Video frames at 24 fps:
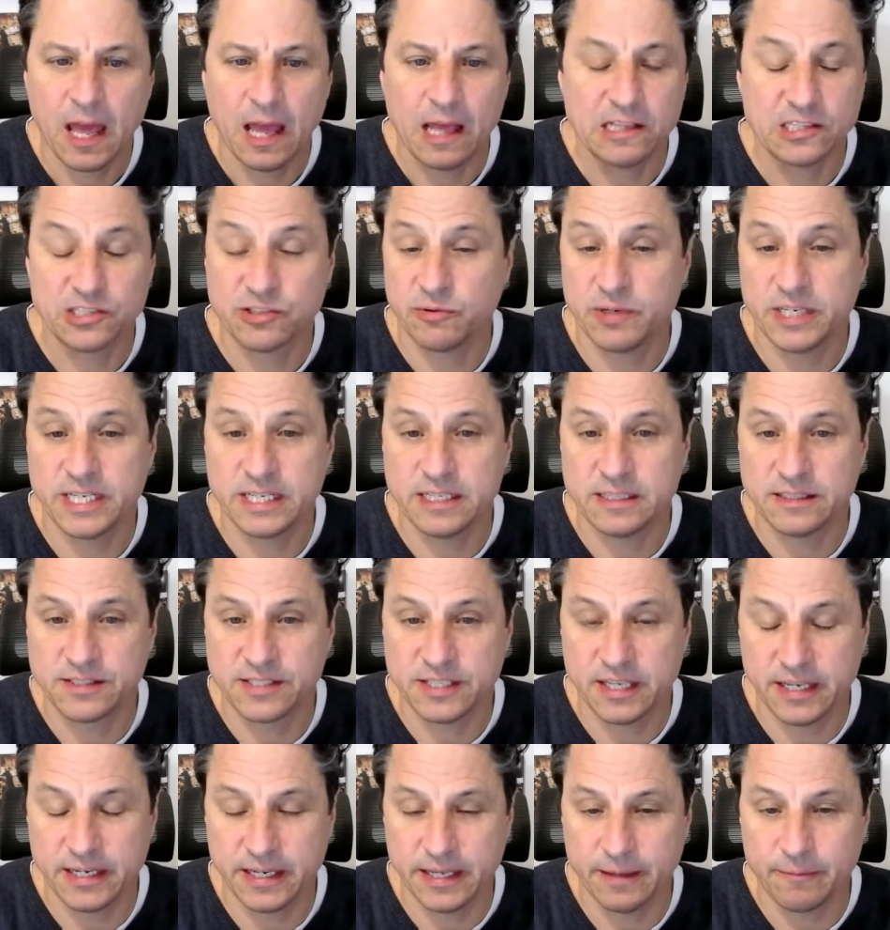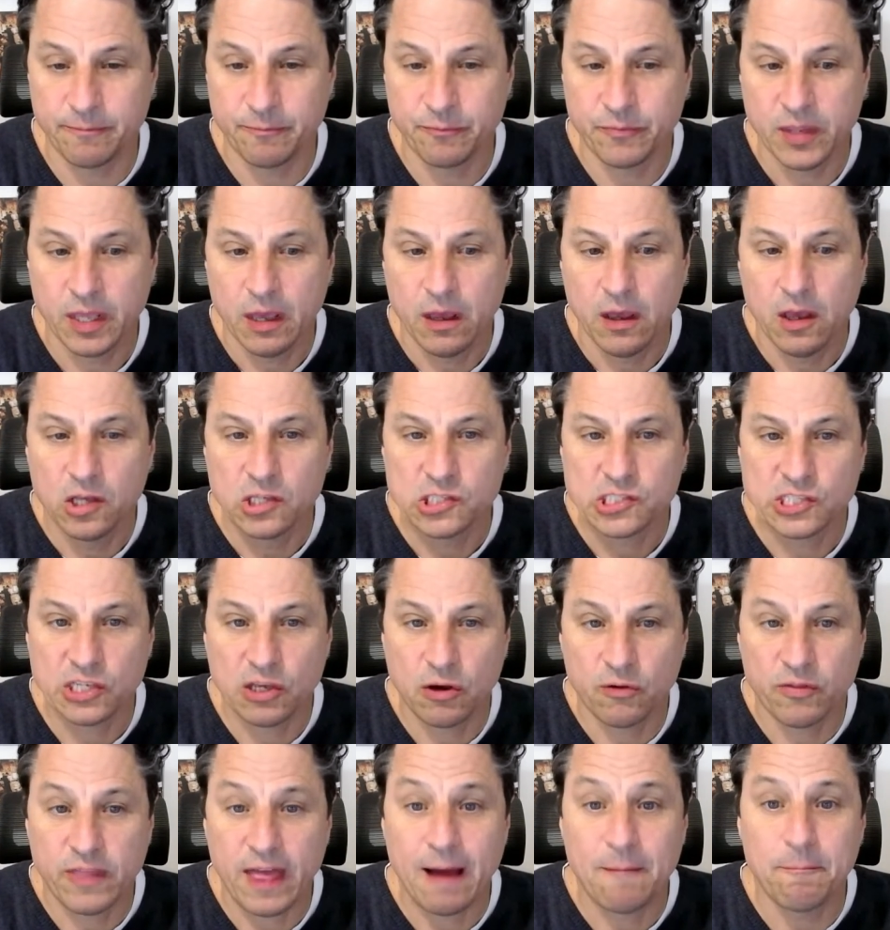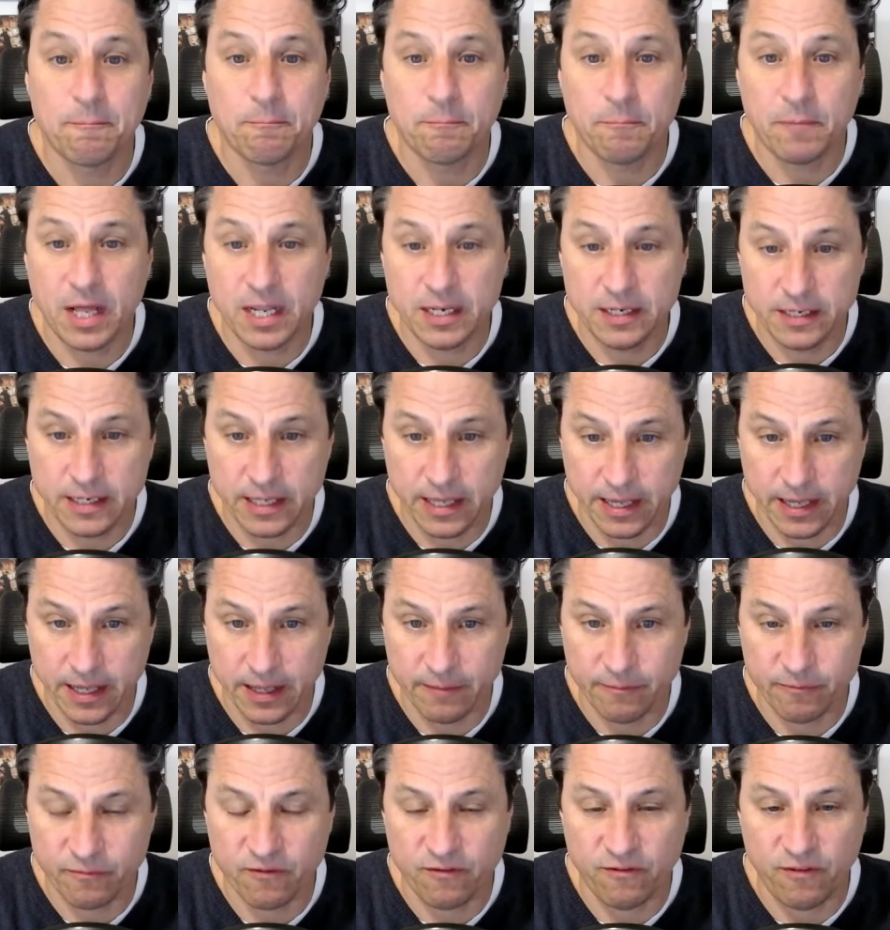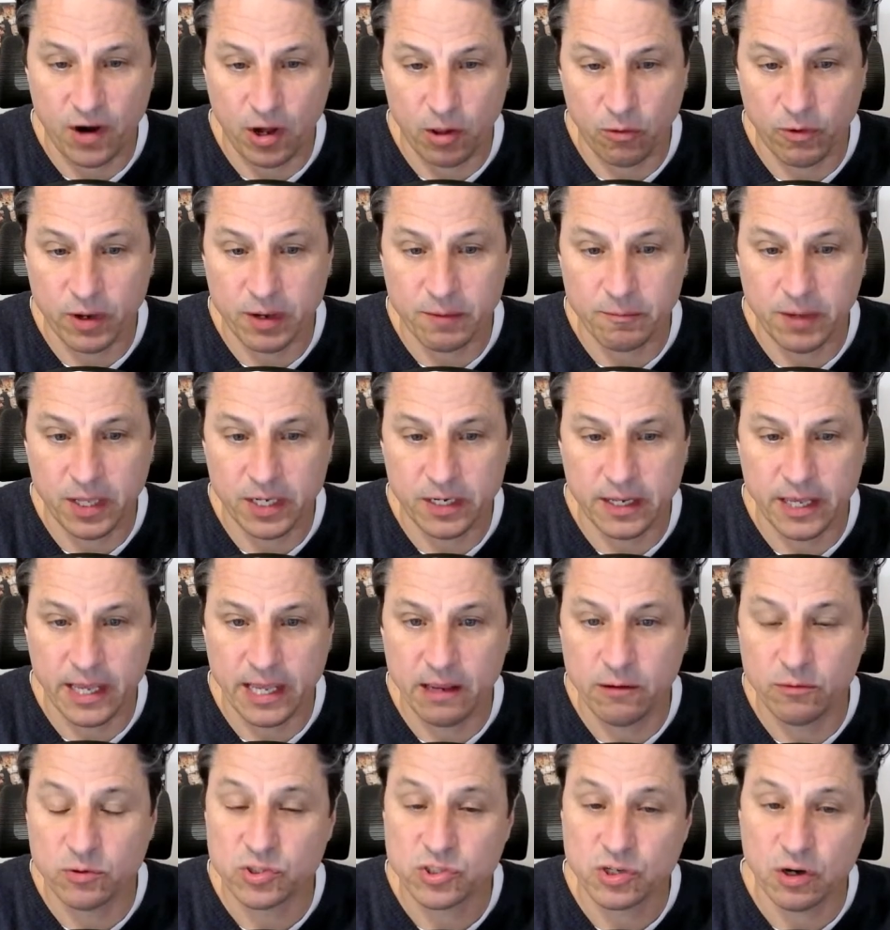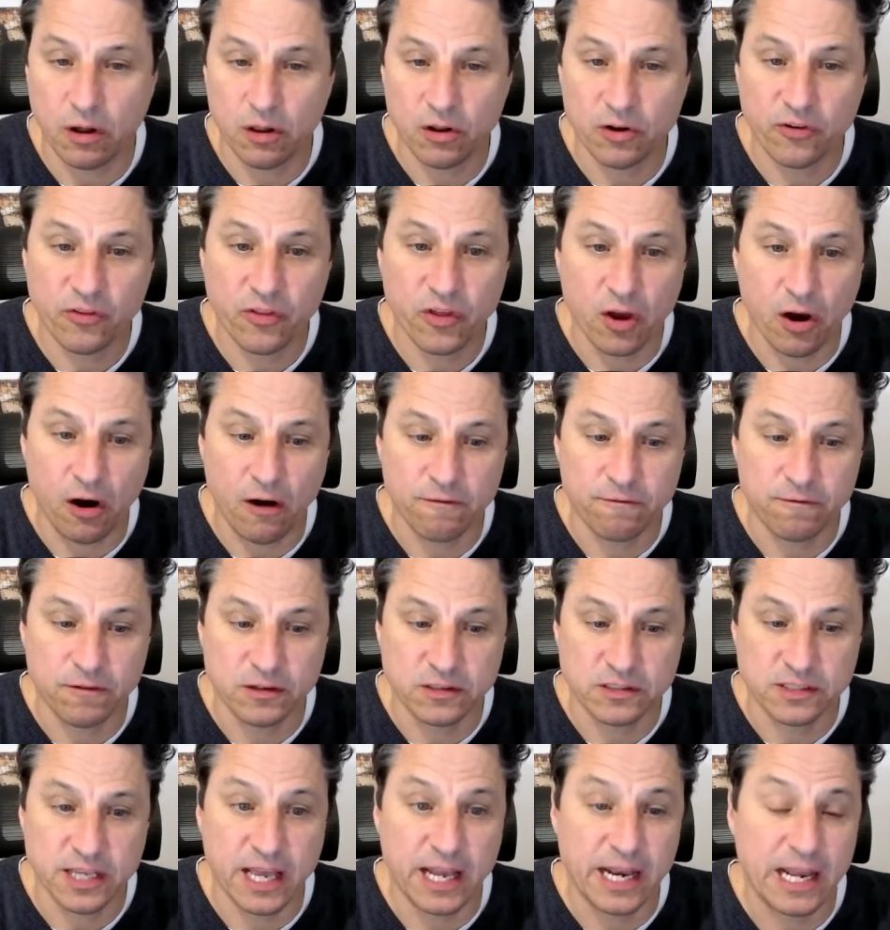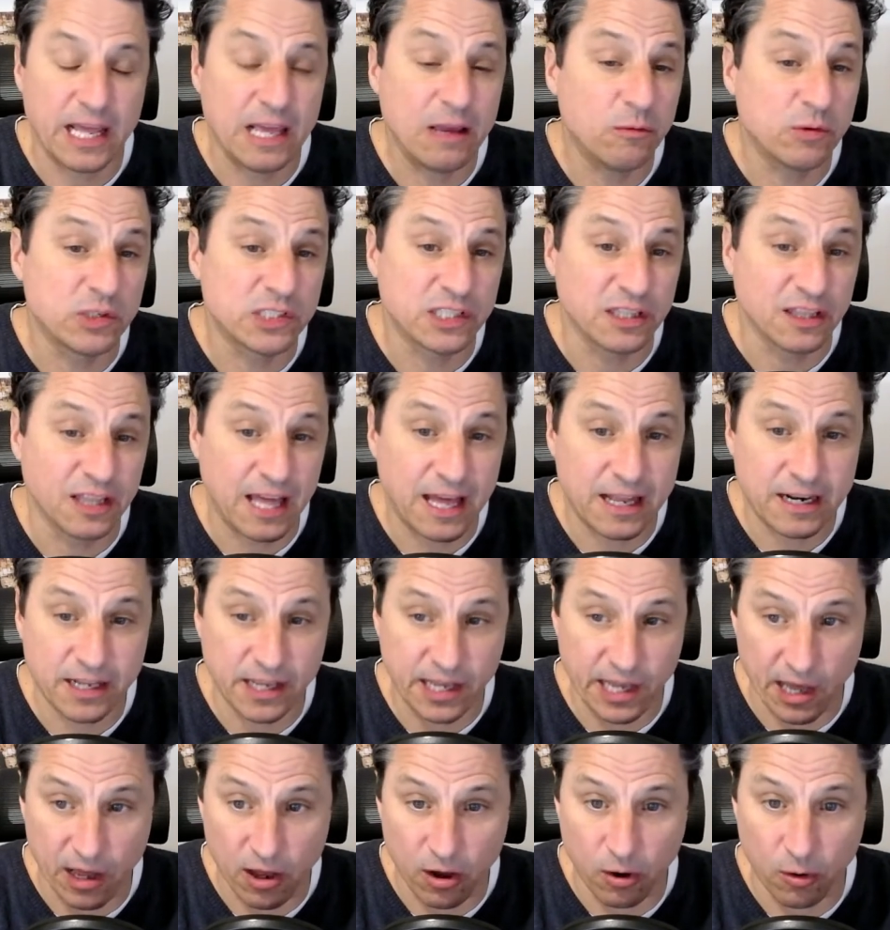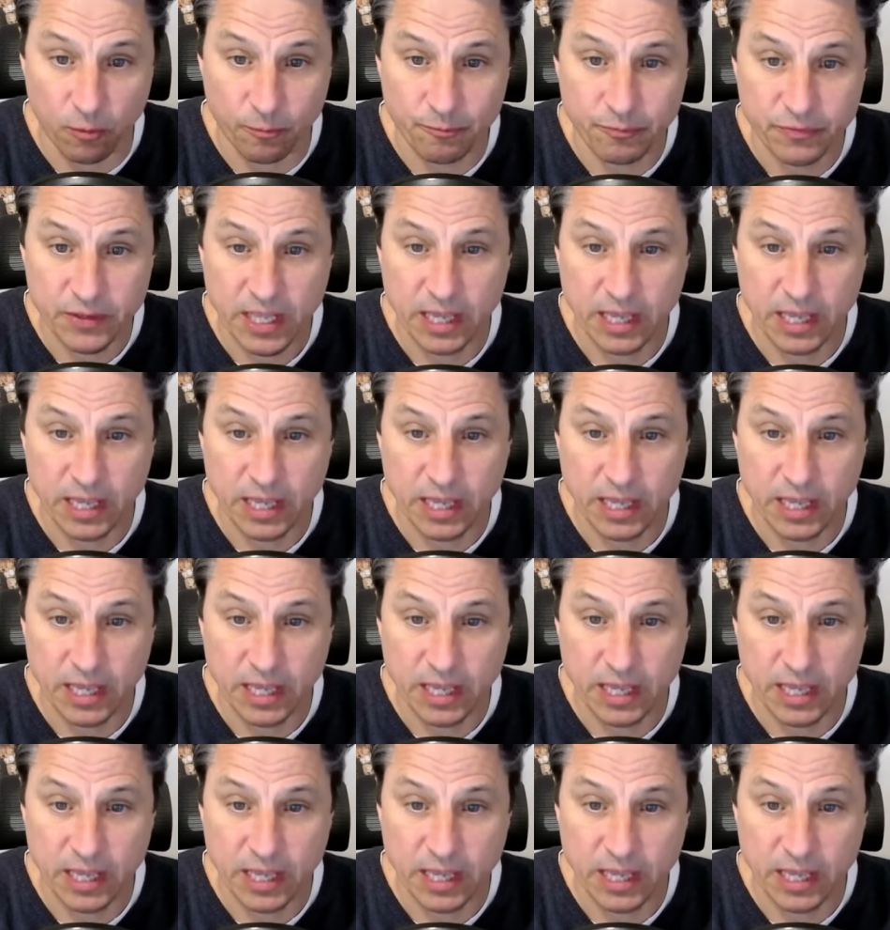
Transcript: And so he didn't send it. So that Monday, following Monday, he was calling to the office and he was let go.